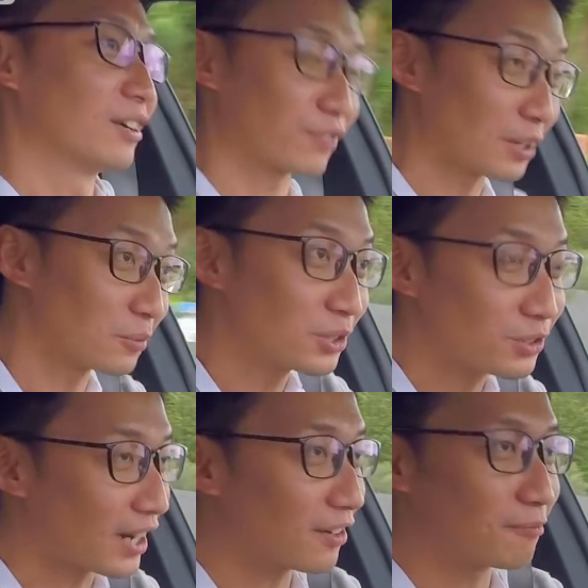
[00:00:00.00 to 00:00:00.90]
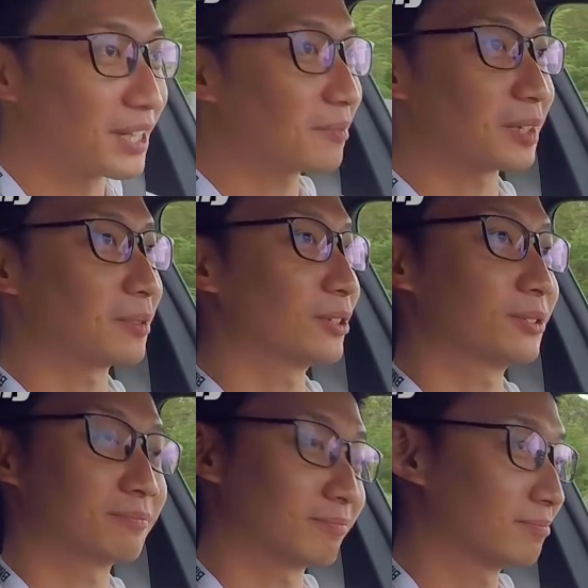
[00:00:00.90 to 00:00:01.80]
front-wheel drive B M W
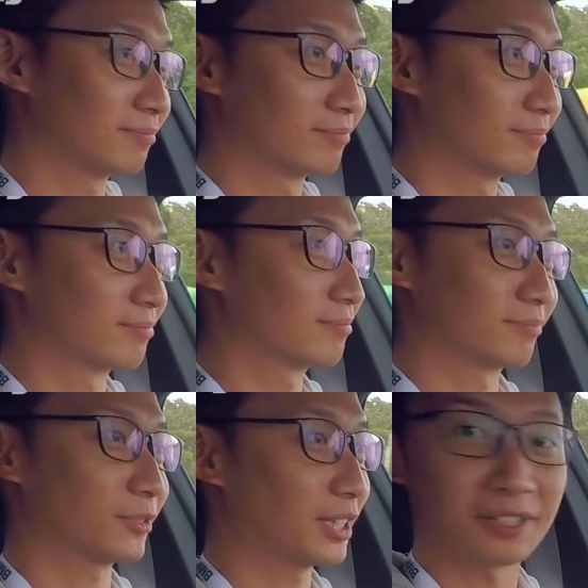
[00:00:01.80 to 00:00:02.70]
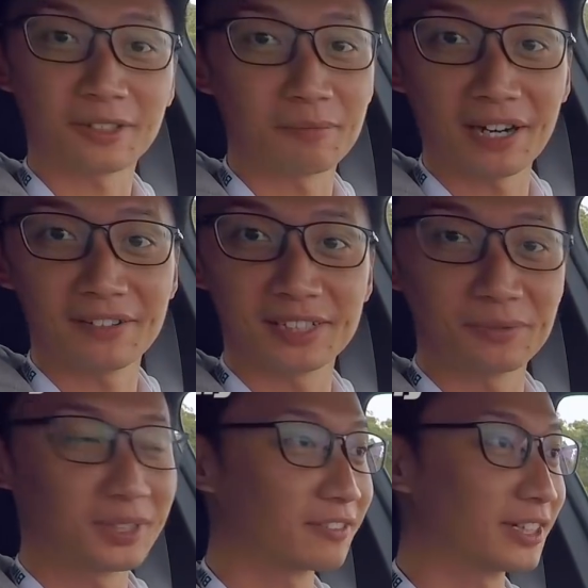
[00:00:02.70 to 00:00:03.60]
in comparison
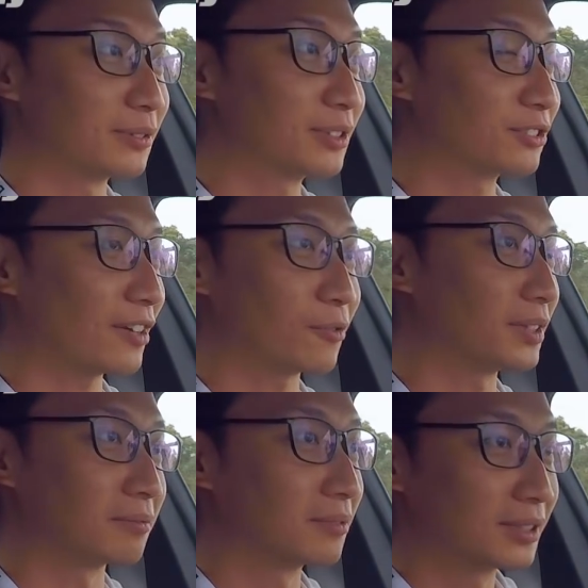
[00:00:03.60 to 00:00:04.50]
with a rear-wheel drive one.